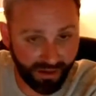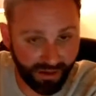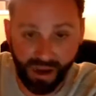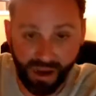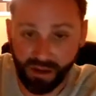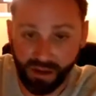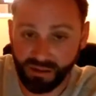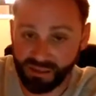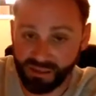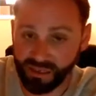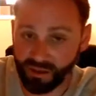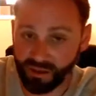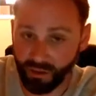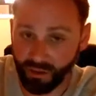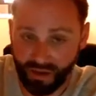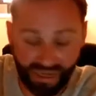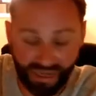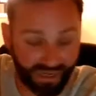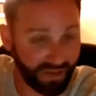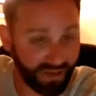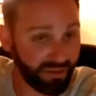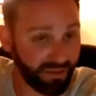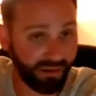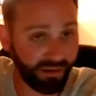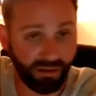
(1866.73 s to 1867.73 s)
housing or
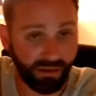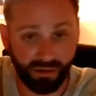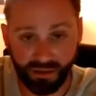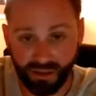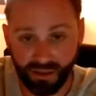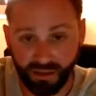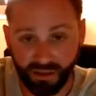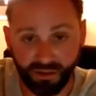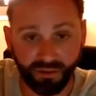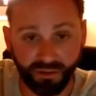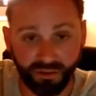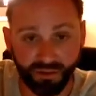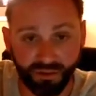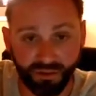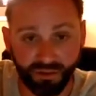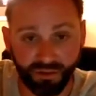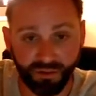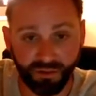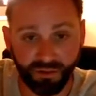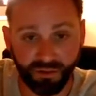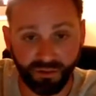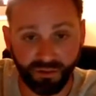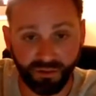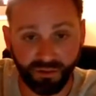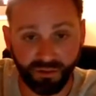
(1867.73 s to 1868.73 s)
anything on the engine,
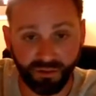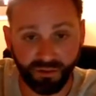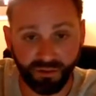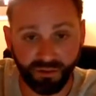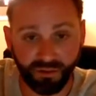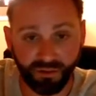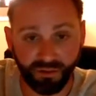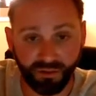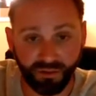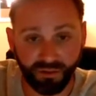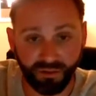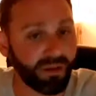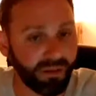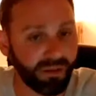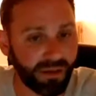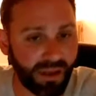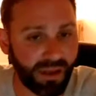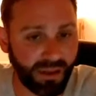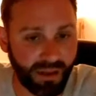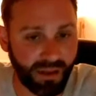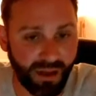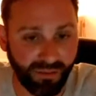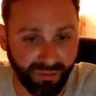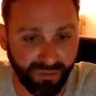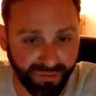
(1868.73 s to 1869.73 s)

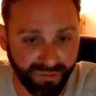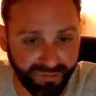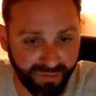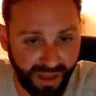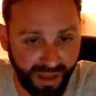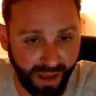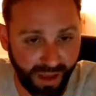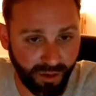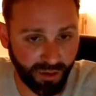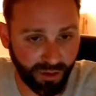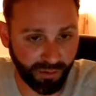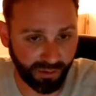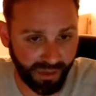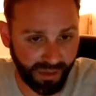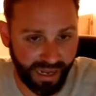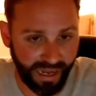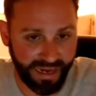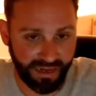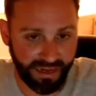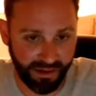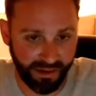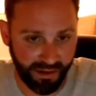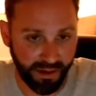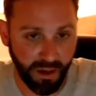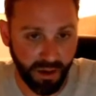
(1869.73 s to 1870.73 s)
now you're
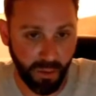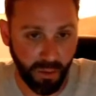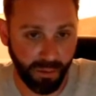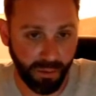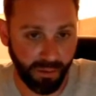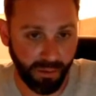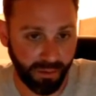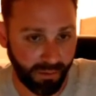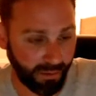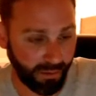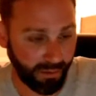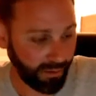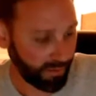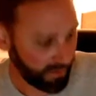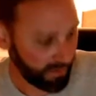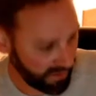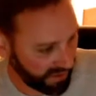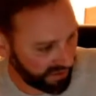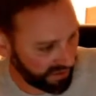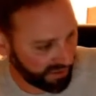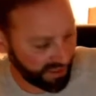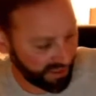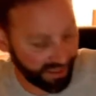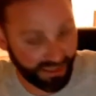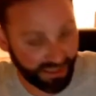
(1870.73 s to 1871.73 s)
lighting up
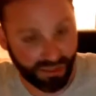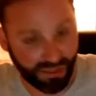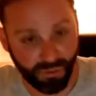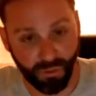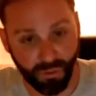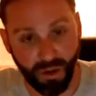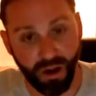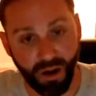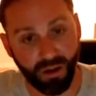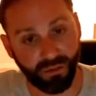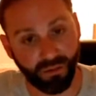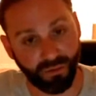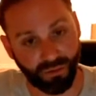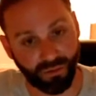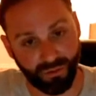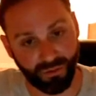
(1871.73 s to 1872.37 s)
6 runs